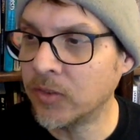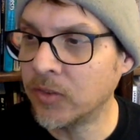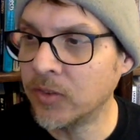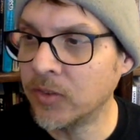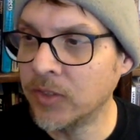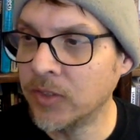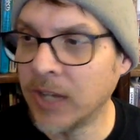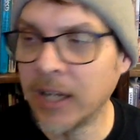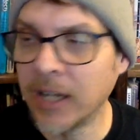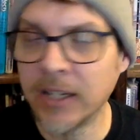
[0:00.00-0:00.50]

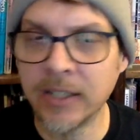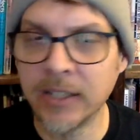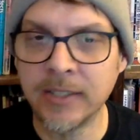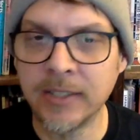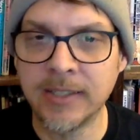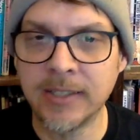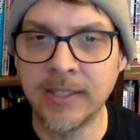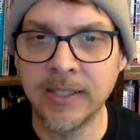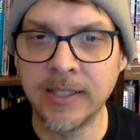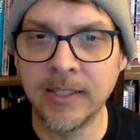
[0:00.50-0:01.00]
not
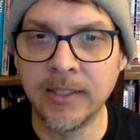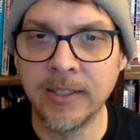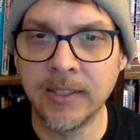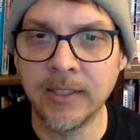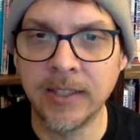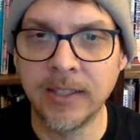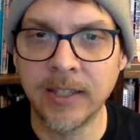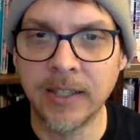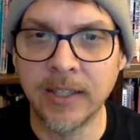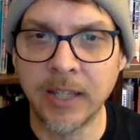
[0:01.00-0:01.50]

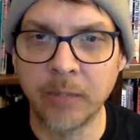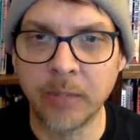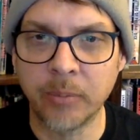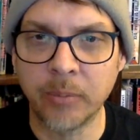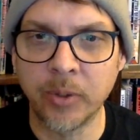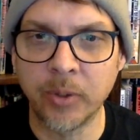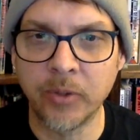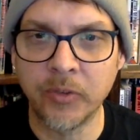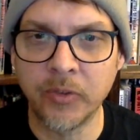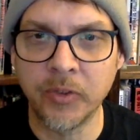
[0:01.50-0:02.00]
until that
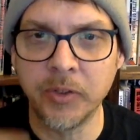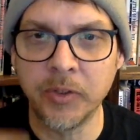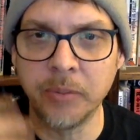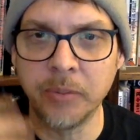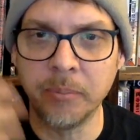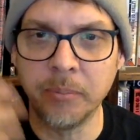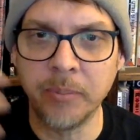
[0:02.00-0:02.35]
person